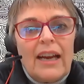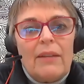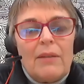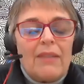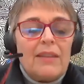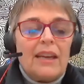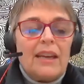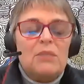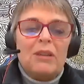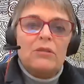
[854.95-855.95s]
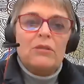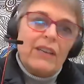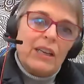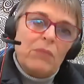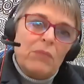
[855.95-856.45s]
And that's because
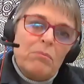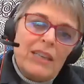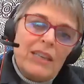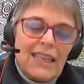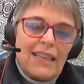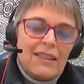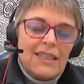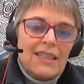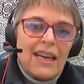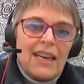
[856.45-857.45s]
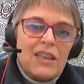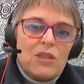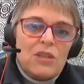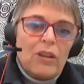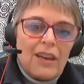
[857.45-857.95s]
developmentally at the
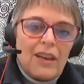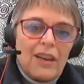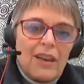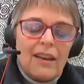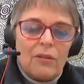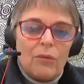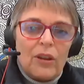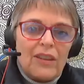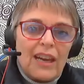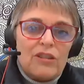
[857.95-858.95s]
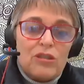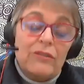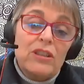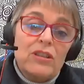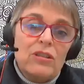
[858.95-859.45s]
stage, what they are
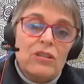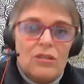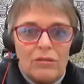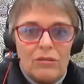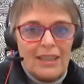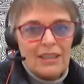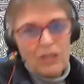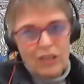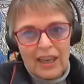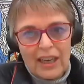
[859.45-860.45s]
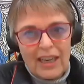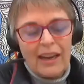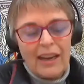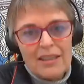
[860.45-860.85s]
driven to do is to connect